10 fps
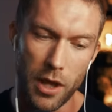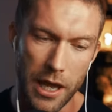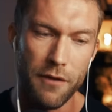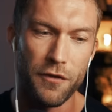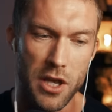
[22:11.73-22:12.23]

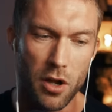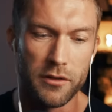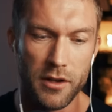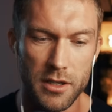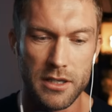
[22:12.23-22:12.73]
If the
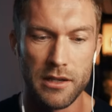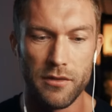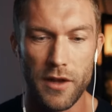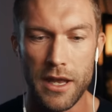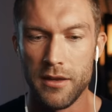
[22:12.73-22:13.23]

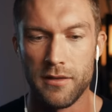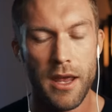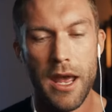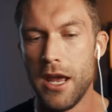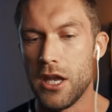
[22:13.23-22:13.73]
alternative is
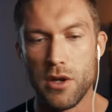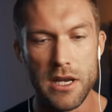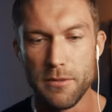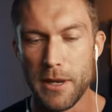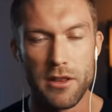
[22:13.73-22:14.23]
you
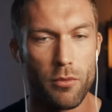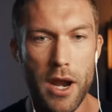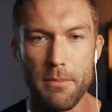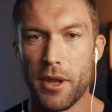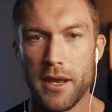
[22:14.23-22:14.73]
need to be in the
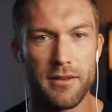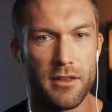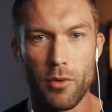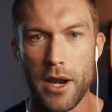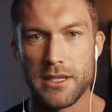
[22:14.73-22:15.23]
right place at
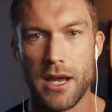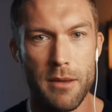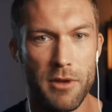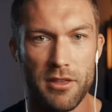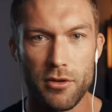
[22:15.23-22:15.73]
the right
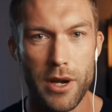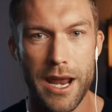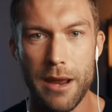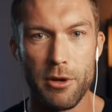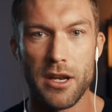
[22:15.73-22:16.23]
time at 3
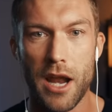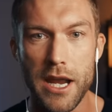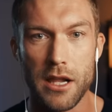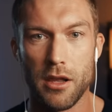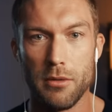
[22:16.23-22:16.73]
a.m. in a
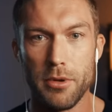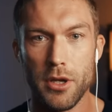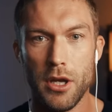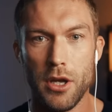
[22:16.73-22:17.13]
nightclub,